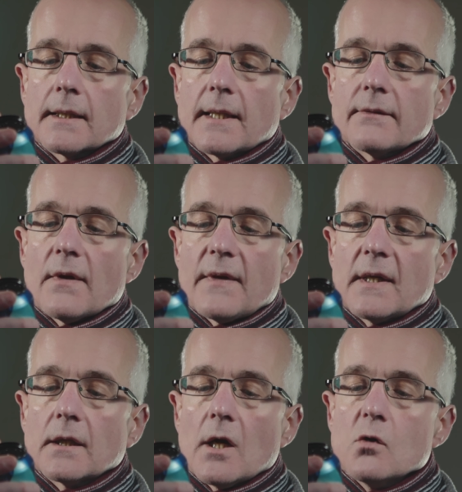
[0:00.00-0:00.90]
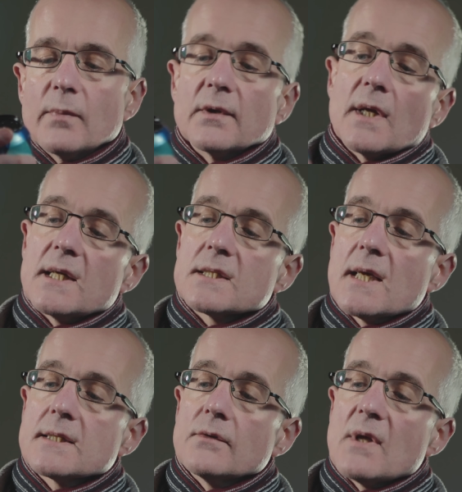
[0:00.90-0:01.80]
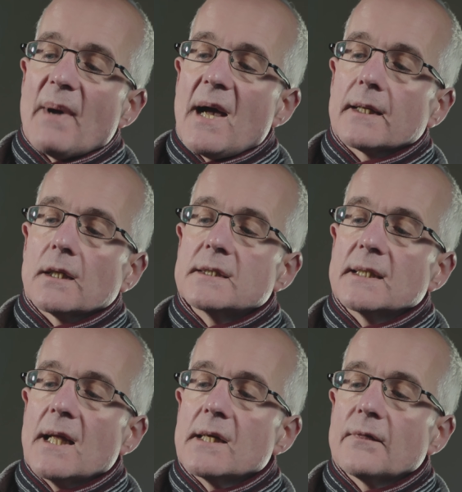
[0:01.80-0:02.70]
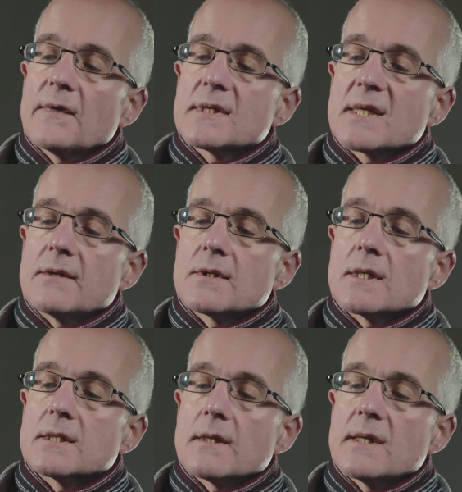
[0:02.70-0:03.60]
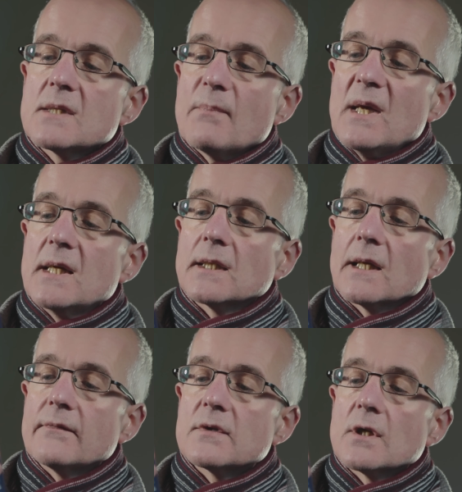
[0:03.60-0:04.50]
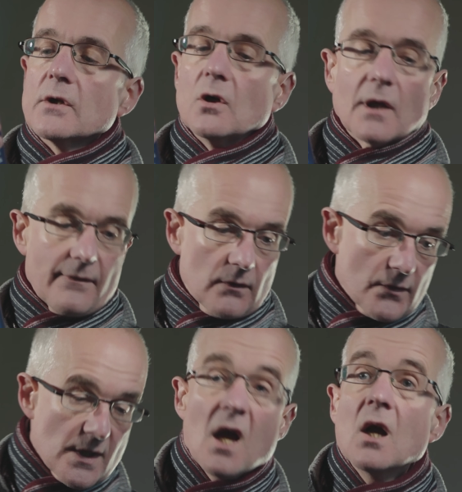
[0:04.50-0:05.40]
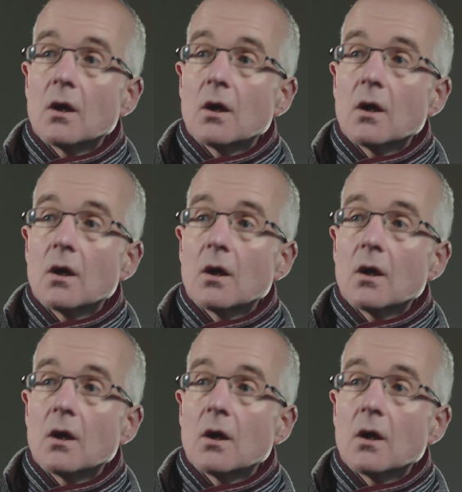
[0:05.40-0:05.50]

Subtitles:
get the thing open. It says on the back, a delight for the senses. This beer delivers on all levels.